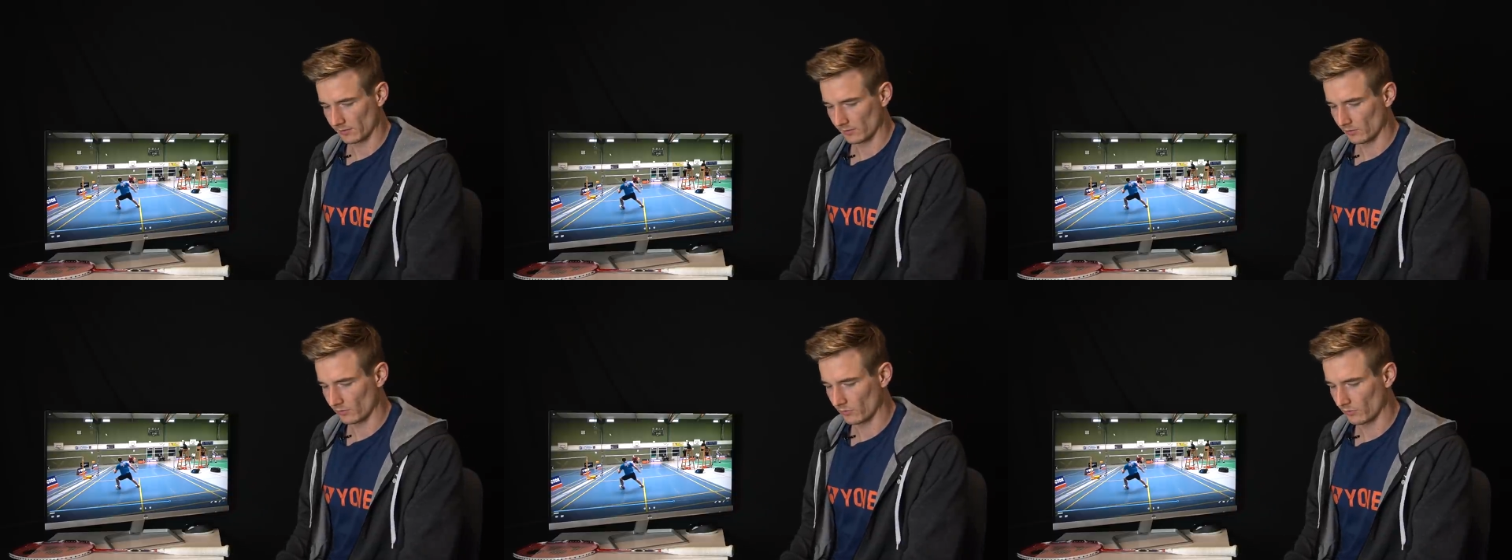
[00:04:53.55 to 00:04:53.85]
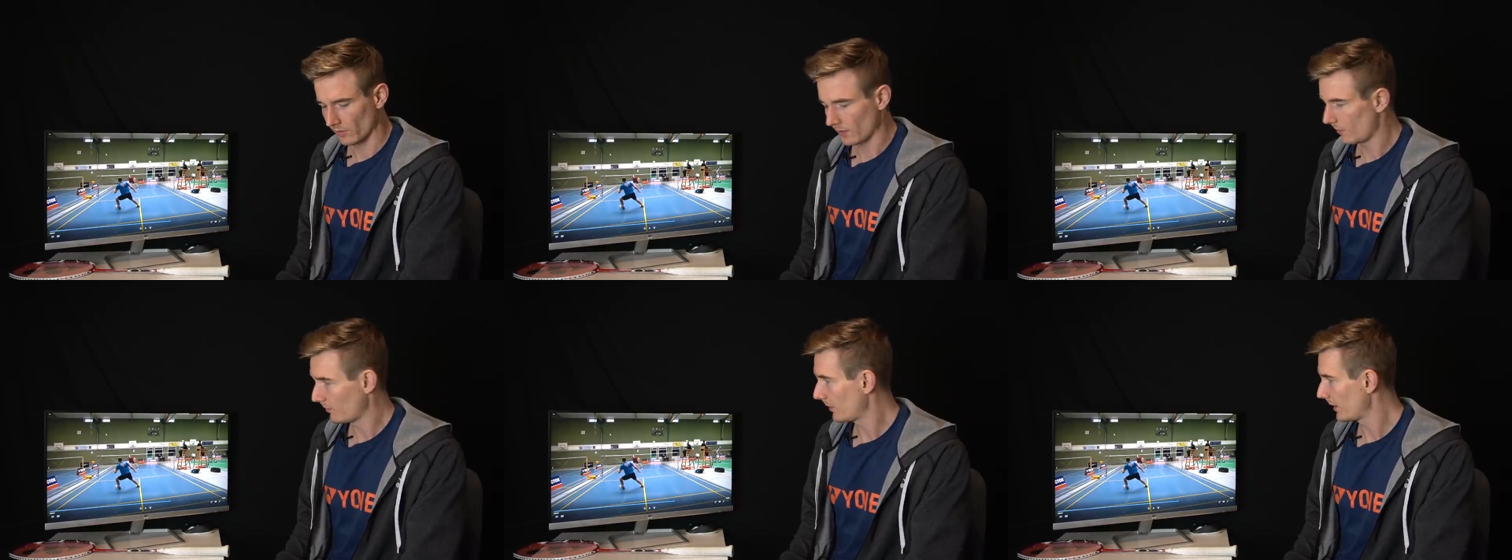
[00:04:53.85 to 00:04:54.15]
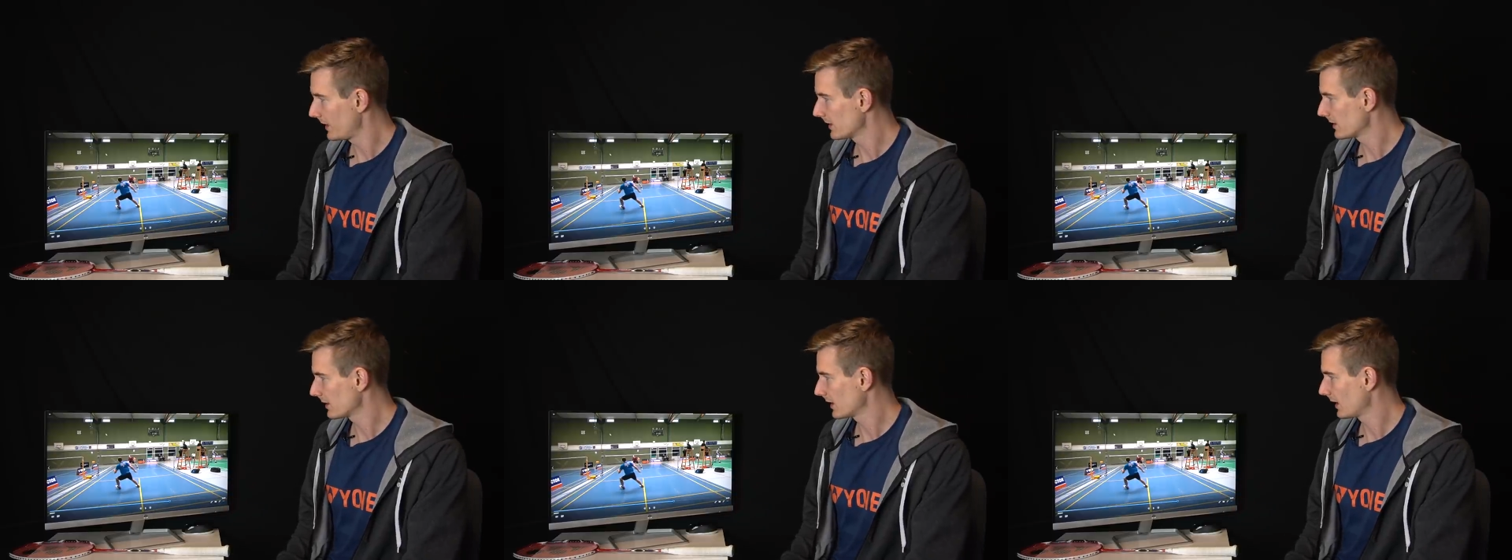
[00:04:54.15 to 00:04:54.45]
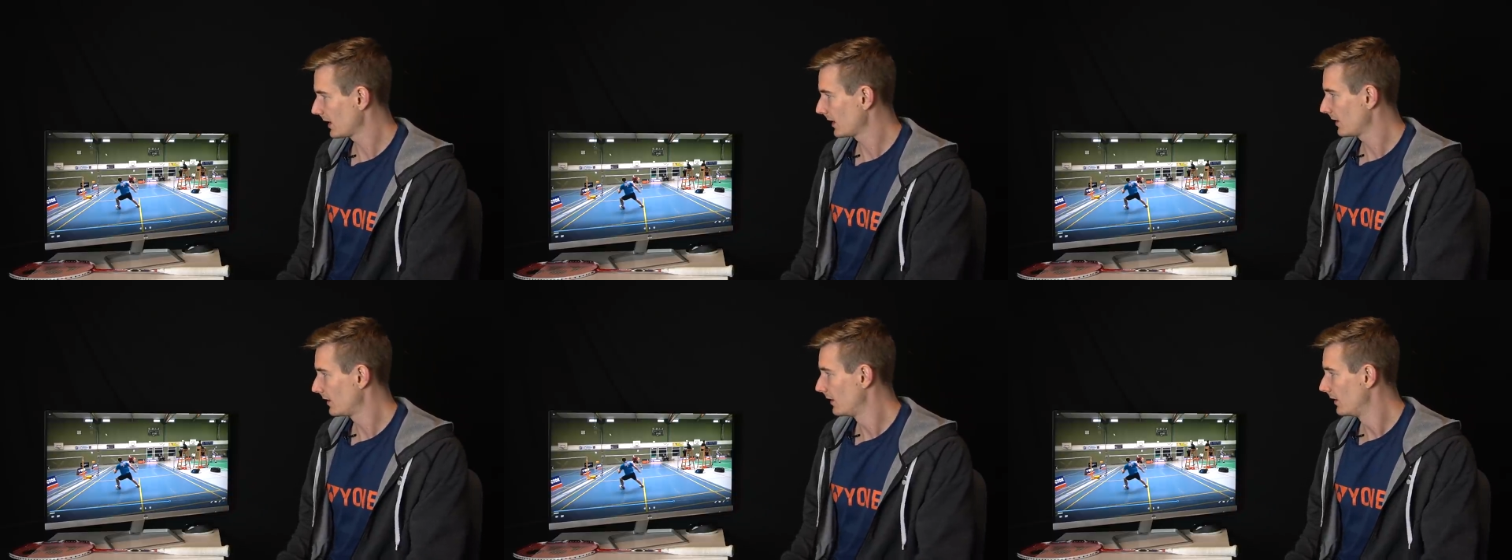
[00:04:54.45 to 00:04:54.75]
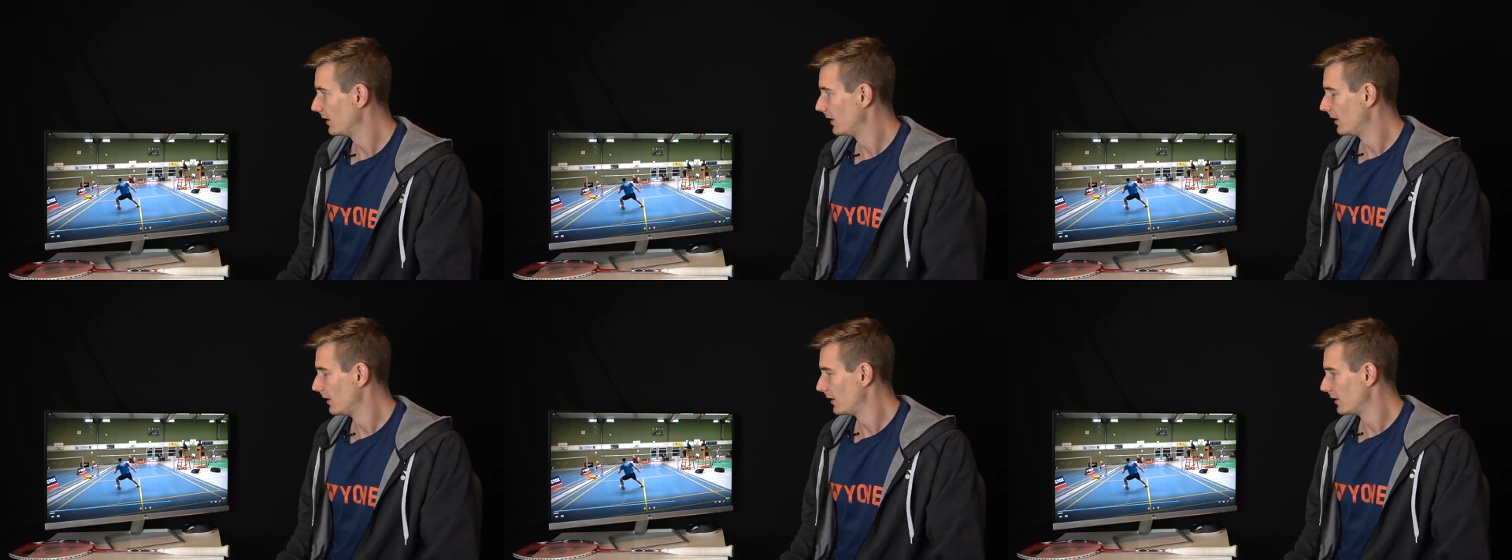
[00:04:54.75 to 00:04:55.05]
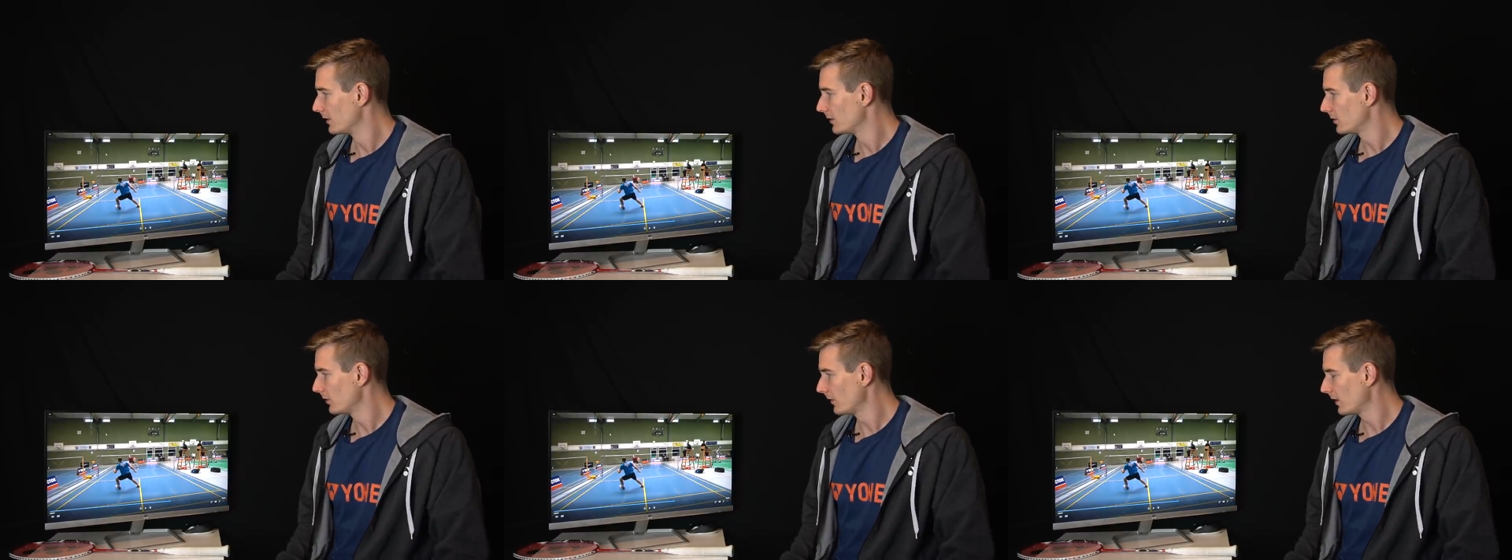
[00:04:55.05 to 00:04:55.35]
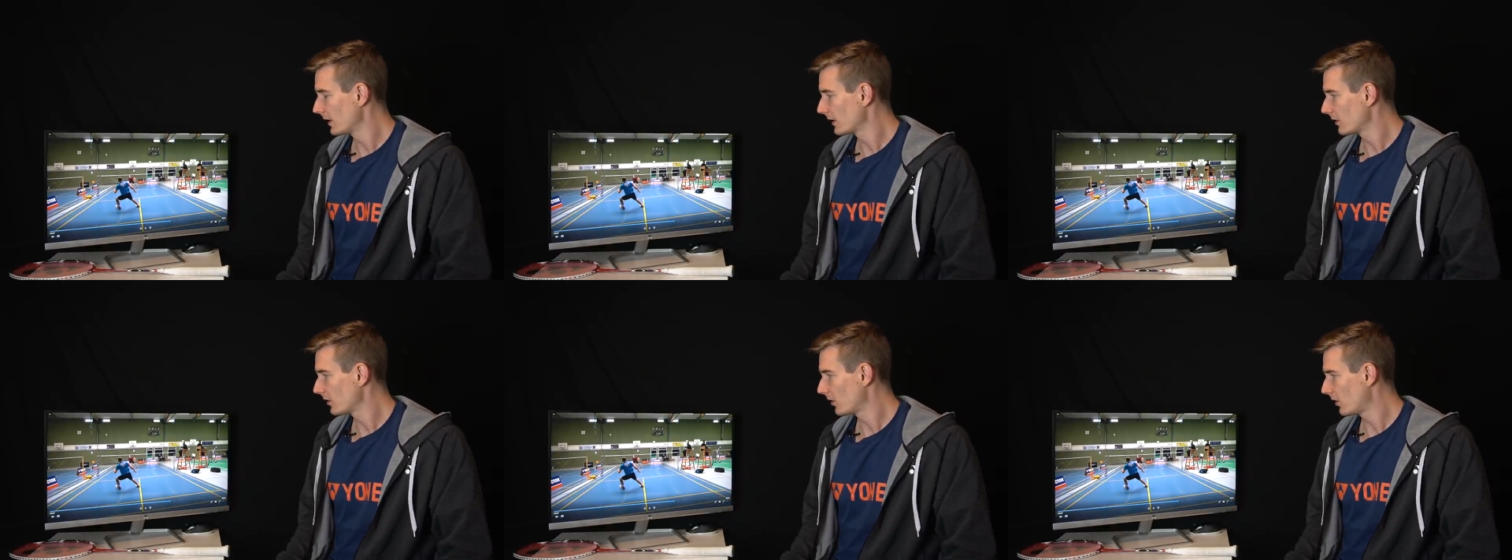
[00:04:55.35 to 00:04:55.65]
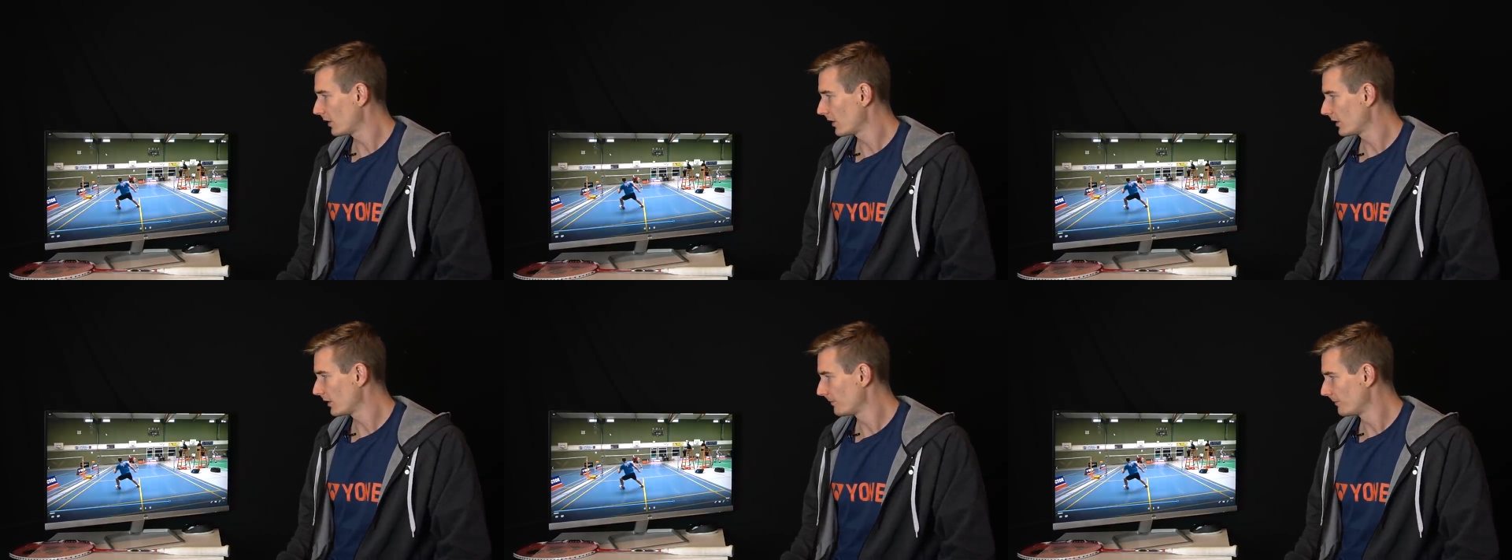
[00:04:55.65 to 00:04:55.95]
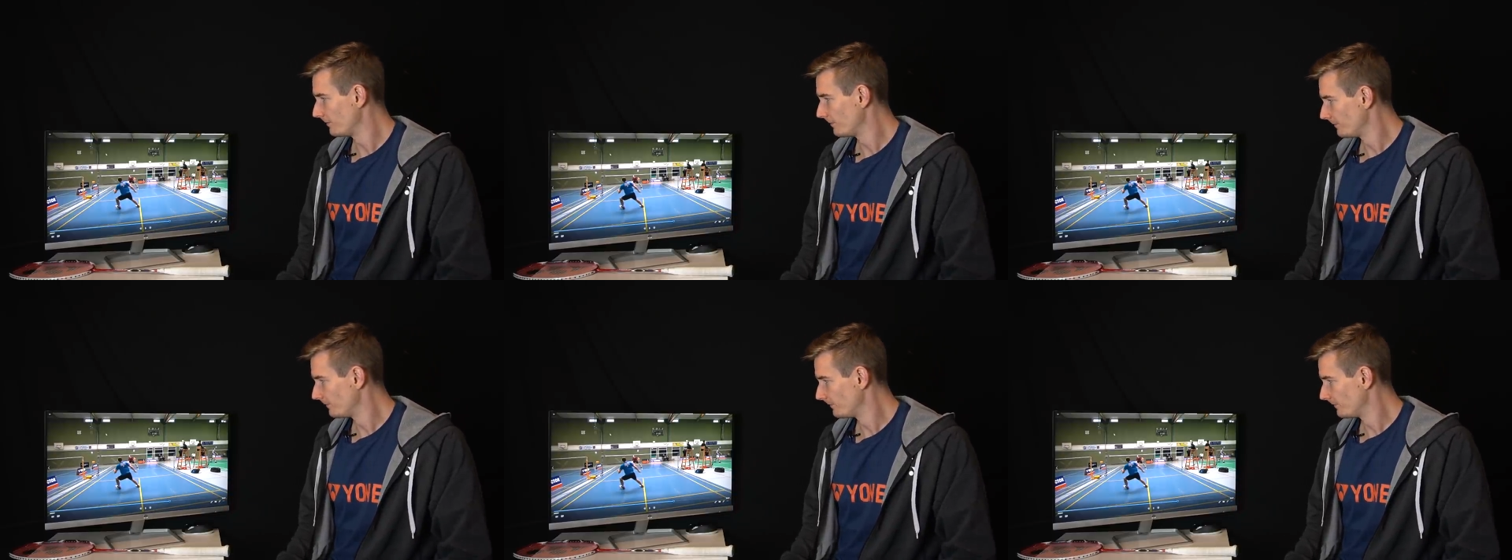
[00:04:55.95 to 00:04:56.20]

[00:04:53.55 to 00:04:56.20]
So he plays again to that corner